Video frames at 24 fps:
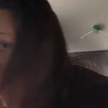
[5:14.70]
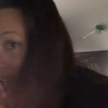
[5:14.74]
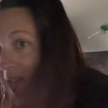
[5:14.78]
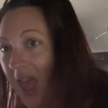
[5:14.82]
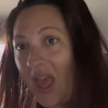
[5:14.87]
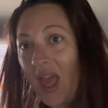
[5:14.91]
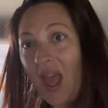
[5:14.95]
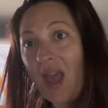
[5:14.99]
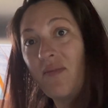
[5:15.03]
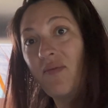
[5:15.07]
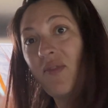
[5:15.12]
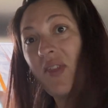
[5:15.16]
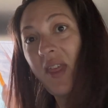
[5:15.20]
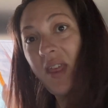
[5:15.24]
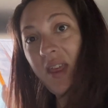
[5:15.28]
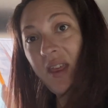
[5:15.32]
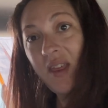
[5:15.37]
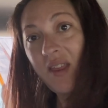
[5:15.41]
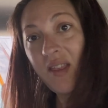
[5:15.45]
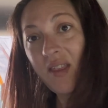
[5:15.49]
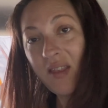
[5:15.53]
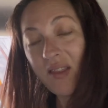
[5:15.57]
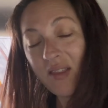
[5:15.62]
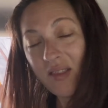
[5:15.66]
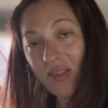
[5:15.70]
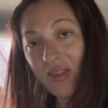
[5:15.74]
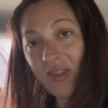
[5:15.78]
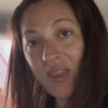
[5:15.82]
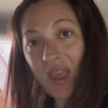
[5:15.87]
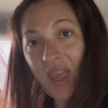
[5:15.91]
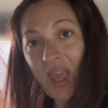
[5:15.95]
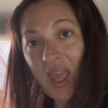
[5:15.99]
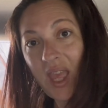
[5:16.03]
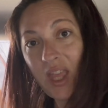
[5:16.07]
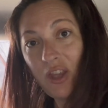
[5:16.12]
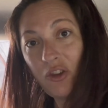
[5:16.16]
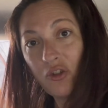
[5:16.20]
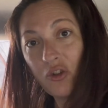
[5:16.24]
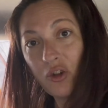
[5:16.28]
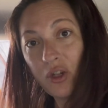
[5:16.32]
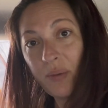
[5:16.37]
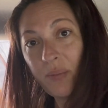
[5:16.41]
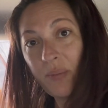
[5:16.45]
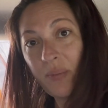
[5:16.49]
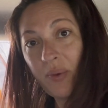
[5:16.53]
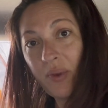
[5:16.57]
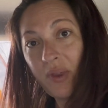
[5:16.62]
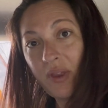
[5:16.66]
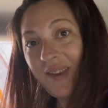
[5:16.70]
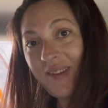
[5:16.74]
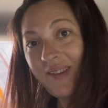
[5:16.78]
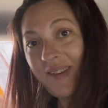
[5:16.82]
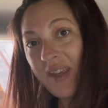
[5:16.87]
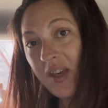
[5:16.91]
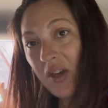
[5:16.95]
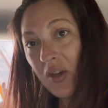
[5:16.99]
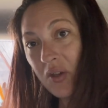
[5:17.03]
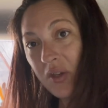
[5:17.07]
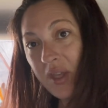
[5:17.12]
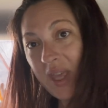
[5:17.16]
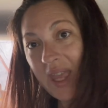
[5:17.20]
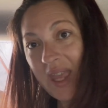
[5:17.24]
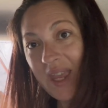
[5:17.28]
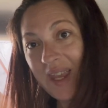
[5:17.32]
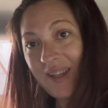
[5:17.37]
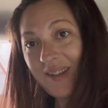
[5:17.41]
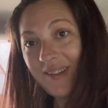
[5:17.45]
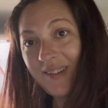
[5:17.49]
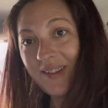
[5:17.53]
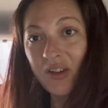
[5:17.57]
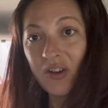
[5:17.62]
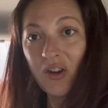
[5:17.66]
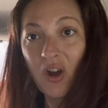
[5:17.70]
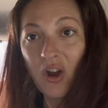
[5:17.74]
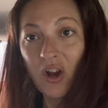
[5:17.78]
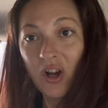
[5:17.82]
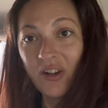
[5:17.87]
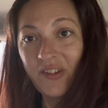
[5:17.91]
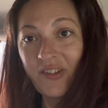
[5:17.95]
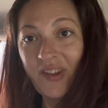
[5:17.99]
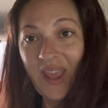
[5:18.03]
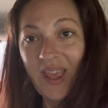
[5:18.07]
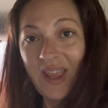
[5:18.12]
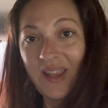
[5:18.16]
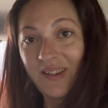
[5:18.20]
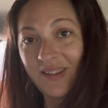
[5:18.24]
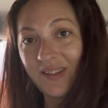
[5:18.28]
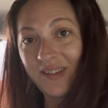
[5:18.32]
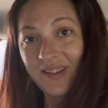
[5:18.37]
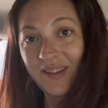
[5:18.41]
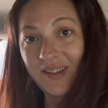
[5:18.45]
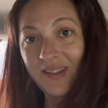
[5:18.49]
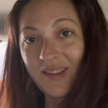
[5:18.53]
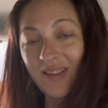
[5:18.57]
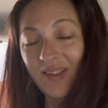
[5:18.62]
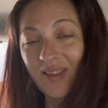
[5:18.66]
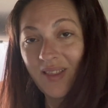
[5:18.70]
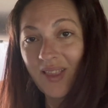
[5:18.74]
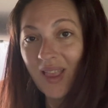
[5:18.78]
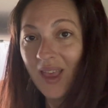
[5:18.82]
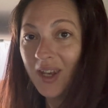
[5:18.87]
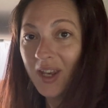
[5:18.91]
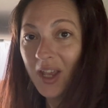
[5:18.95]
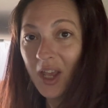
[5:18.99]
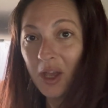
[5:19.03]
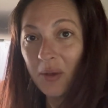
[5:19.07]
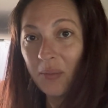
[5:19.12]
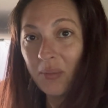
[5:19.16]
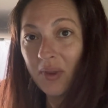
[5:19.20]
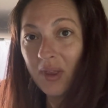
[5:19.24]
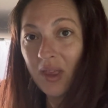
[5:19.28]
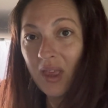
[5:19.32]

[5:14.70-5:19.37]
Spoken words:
I have the HeyTrip tailgate car tent set up